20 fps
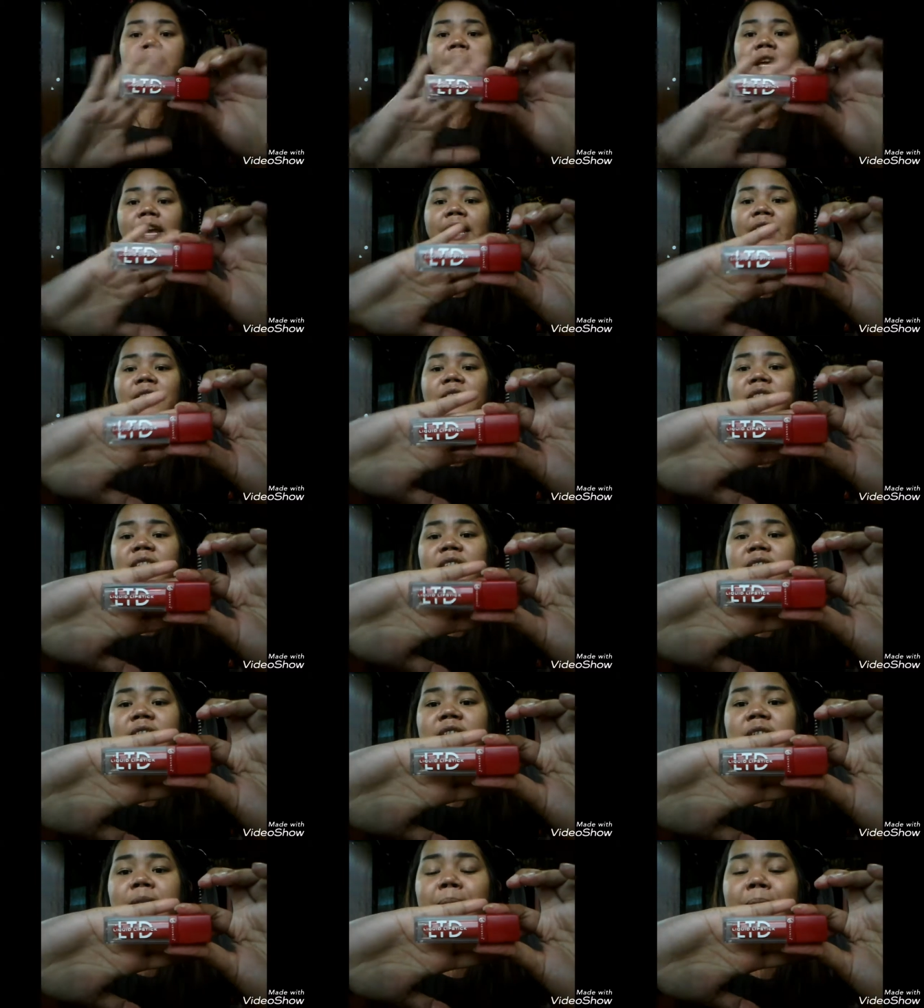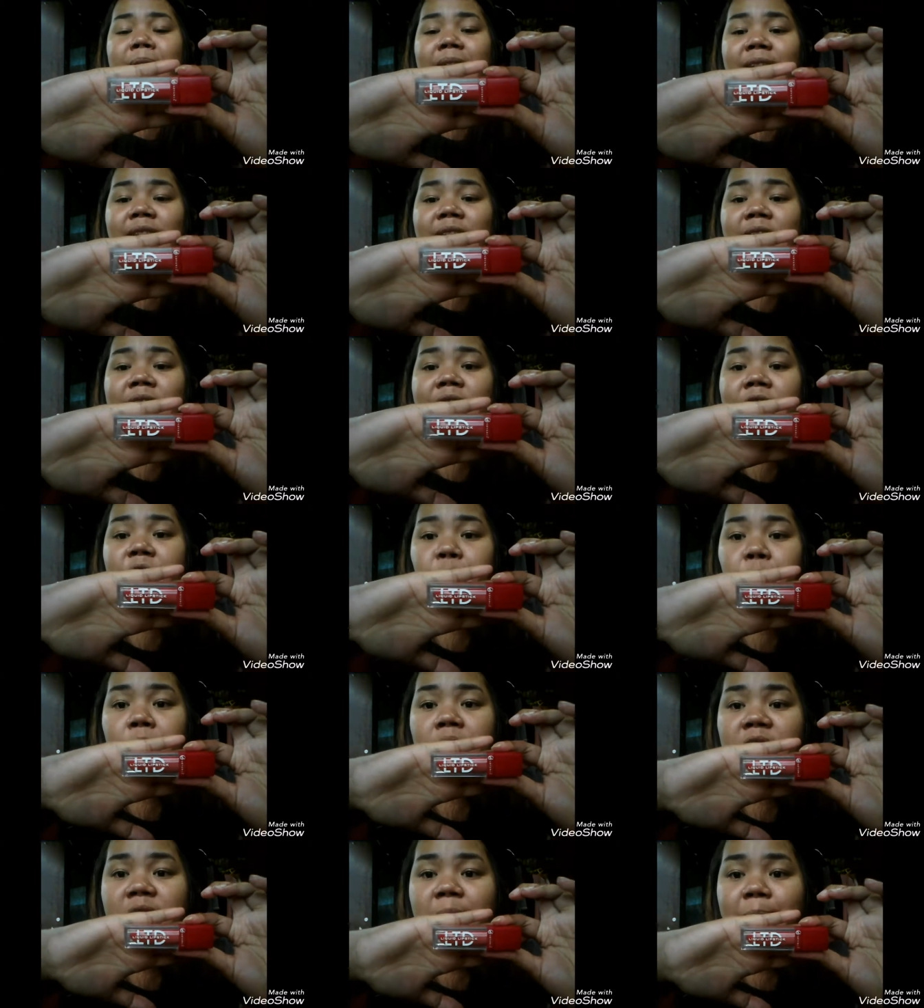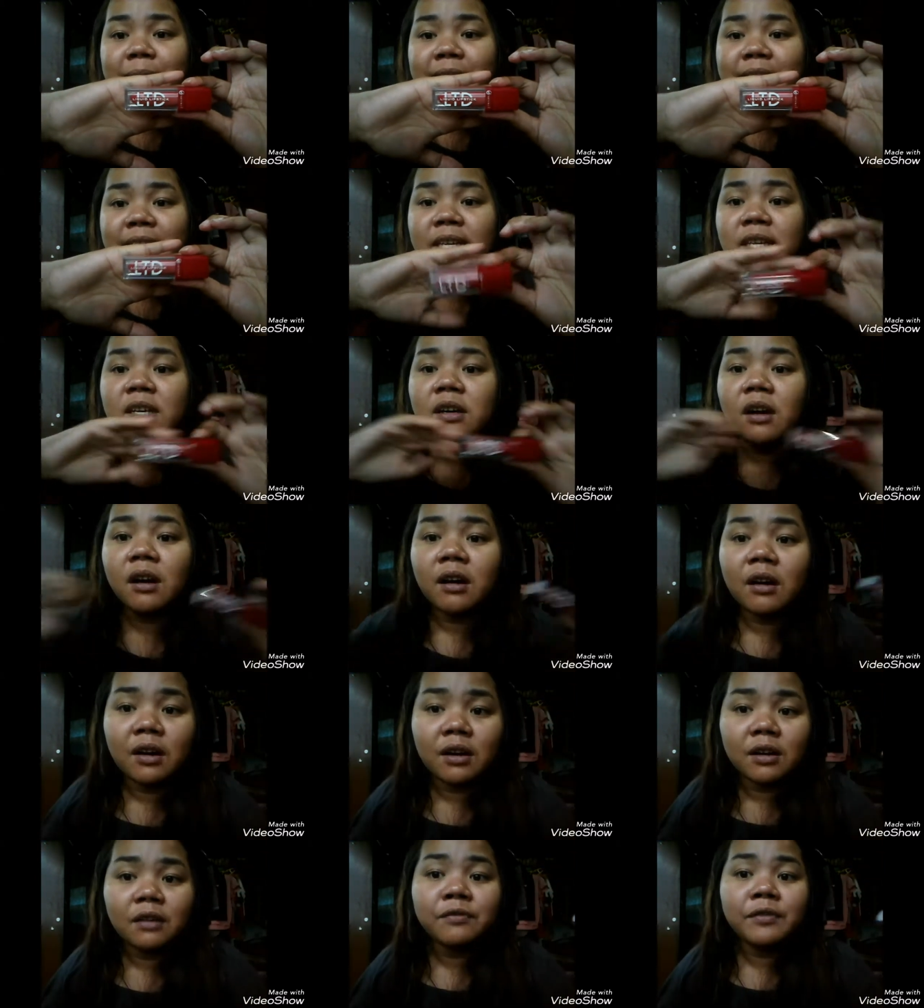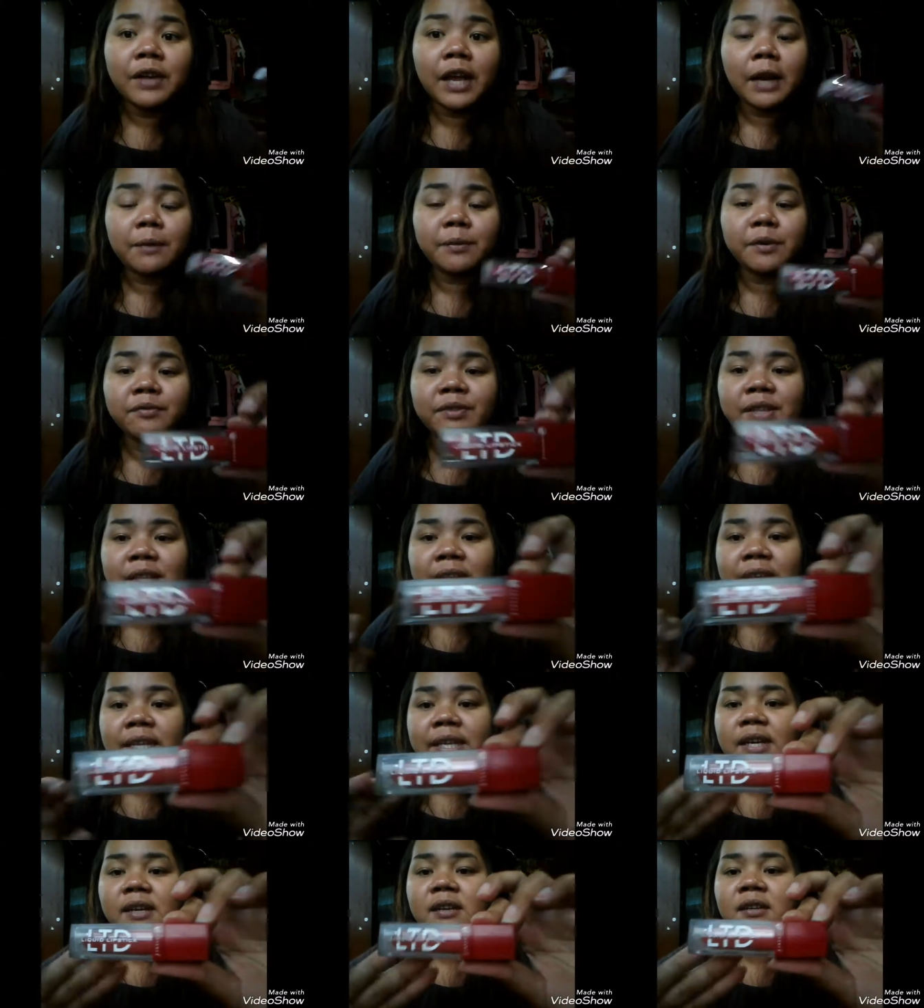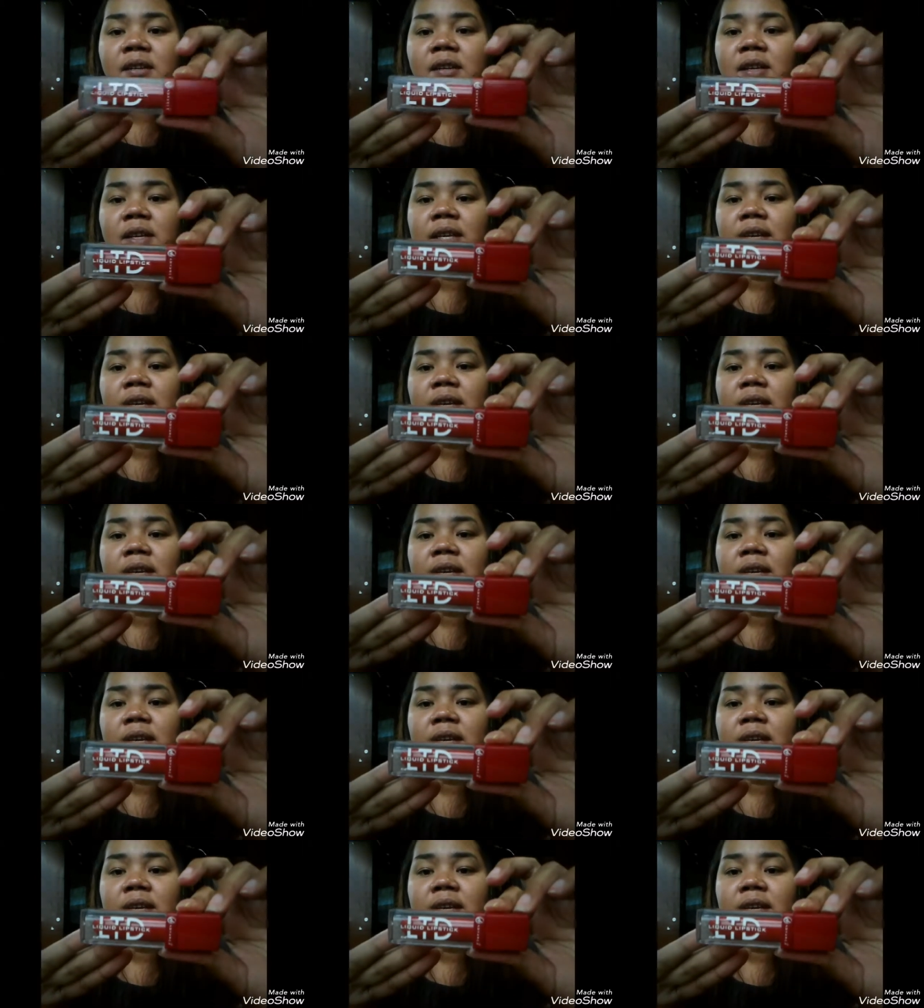the LTD Matte Liquid Lipstick of Evervalena.